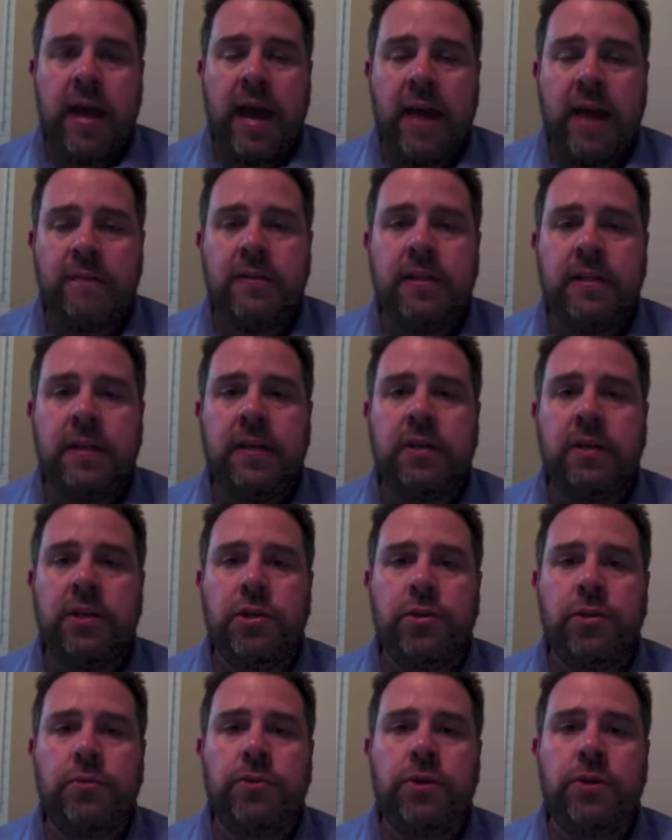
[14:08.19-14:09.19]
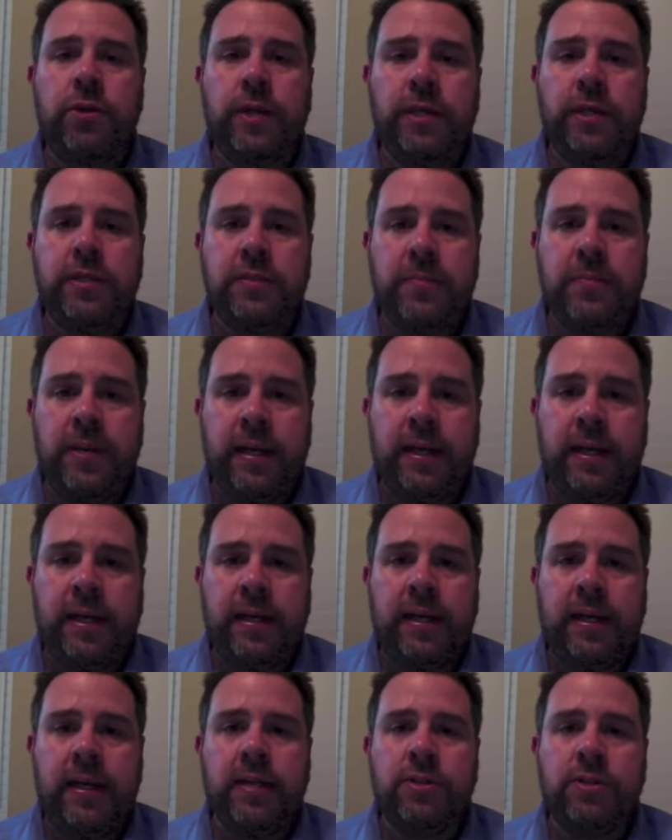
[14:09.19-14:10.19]
Everything that you turn in to
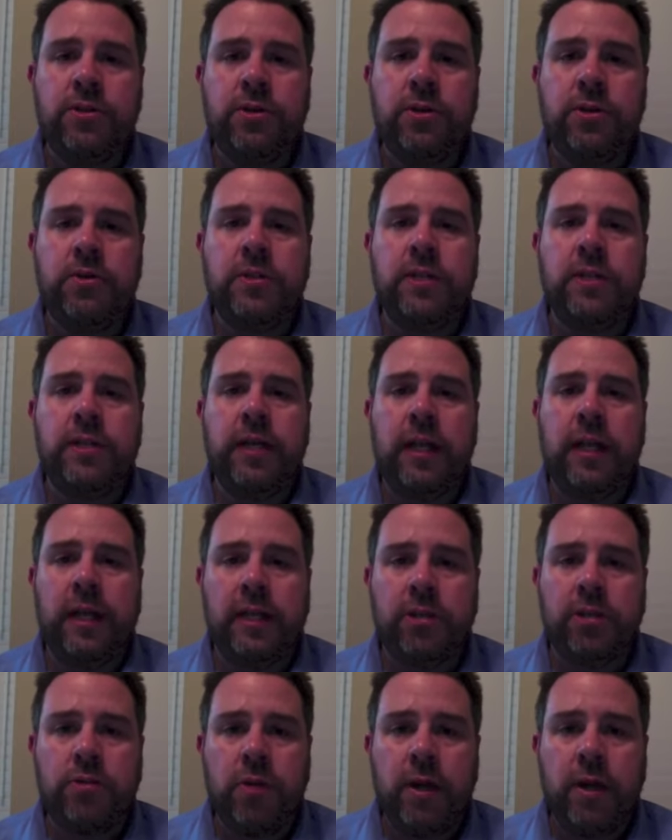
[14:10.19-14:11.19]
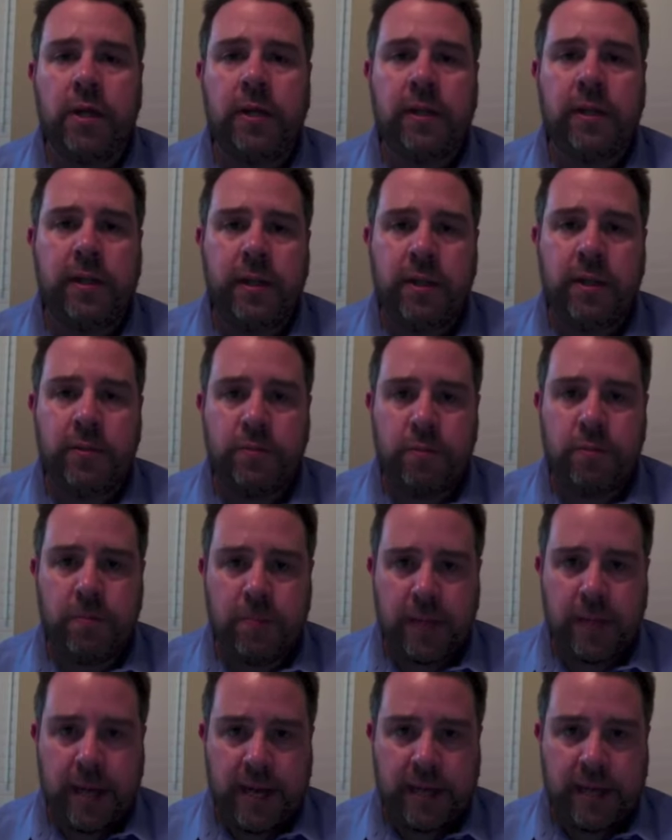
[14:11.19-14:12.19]
me is turned in electronically through
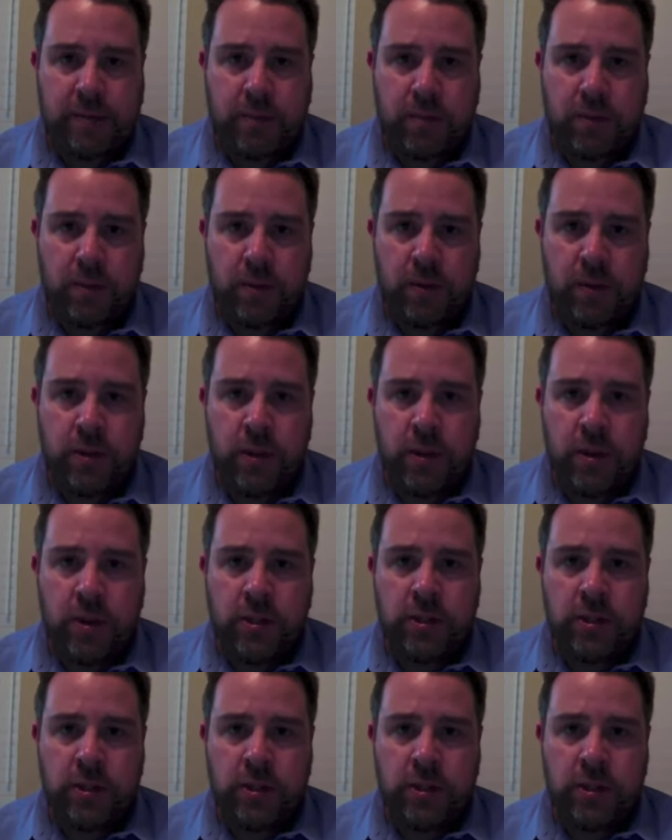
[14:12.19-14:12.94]
Blackboard.